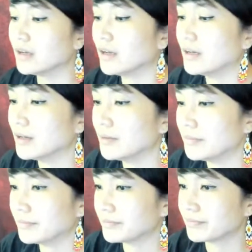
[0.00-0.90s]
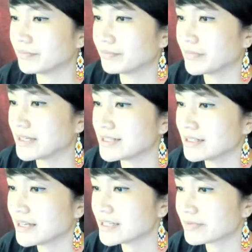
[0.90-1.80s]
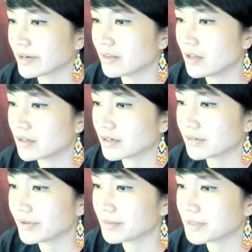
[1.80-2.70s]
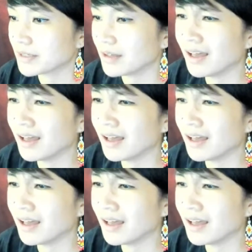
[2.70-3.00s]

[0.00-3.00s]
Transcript: That didn't last very long in our family.